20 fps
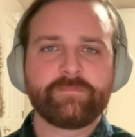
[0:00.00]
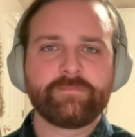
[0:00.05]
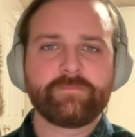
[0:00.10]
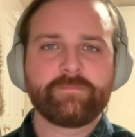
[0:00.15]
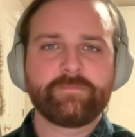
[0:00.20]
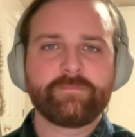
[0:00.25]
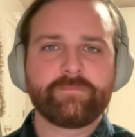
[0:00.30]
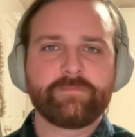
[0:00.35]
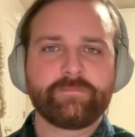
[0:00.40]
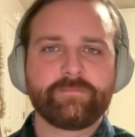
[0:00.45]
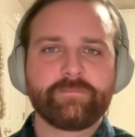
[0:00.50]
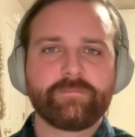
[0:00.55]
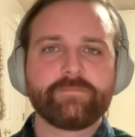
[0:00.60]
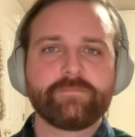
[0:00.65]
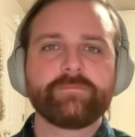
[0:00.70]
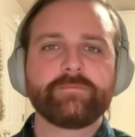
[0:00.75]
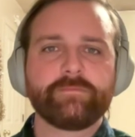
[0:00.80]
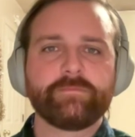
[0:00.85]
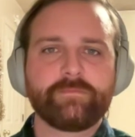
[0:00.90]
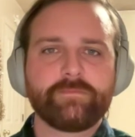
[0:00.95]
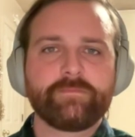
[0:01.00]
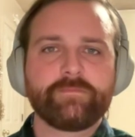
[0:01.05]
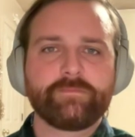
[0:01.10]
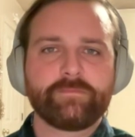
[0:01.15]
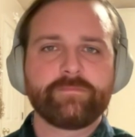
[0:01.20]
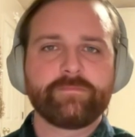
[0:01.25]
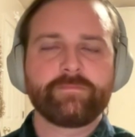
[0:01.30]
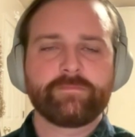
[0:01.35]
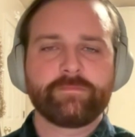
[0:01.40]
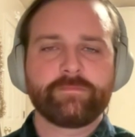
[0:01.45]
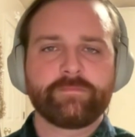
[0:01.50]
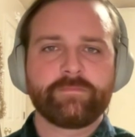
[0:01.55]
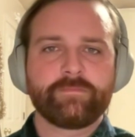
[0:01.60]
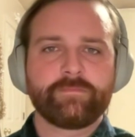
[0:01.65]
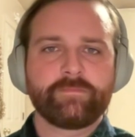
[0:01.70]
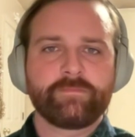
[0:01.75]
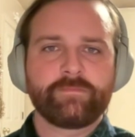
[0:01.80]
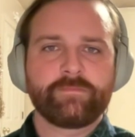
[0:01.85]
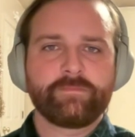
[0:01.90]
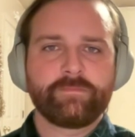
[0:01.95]

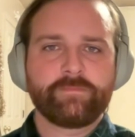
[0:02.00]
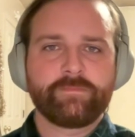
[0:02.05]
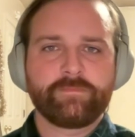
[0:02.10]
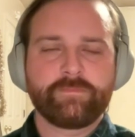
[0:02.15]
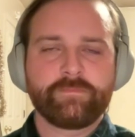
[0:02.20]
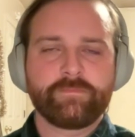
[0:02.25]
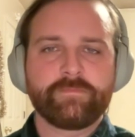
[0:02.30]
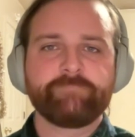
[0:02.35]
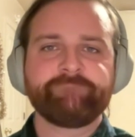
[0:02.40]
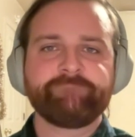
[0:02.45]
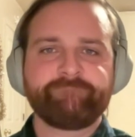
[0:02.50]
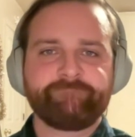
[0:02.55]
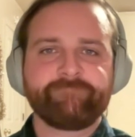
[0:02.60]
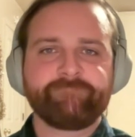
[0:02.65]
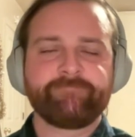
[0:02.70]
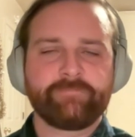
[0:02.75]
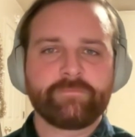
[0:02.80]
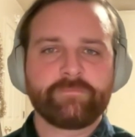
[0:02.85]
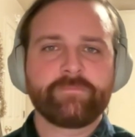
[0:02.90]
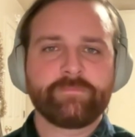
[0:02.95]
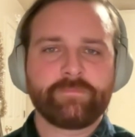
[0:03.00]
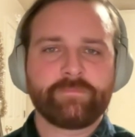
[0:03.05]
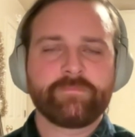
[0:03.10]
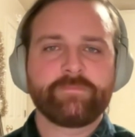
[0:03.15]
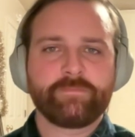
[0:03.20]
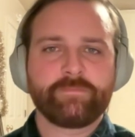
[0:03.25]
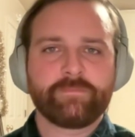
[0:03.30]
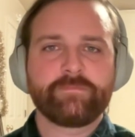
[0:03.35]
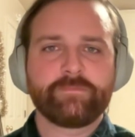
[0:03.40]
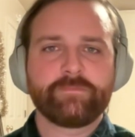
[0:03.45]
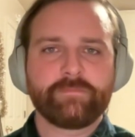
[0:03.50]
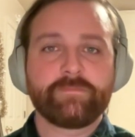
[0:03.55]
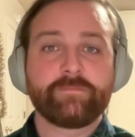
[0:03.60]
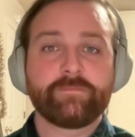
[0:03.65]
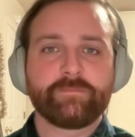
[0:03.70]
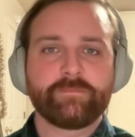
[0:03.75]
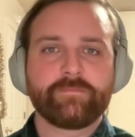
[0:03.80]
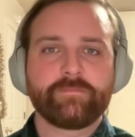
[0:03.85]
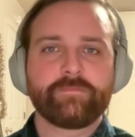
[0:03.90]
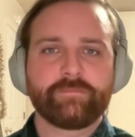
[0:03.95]

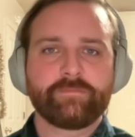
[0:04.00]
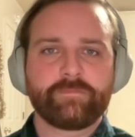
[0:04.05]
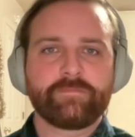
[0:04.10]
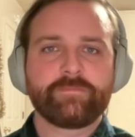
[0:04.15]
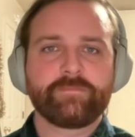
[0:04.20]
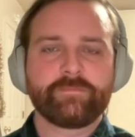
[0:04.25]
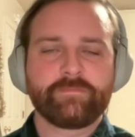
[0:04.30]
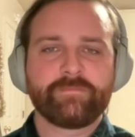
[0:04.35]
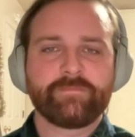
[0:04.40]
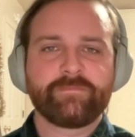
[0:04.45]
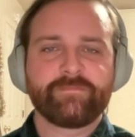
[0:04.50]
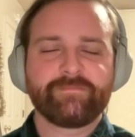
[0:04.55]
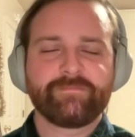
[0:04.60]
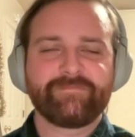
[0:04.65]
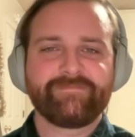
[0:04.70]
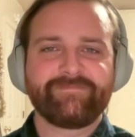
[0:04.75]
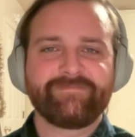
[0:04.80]
[no speech]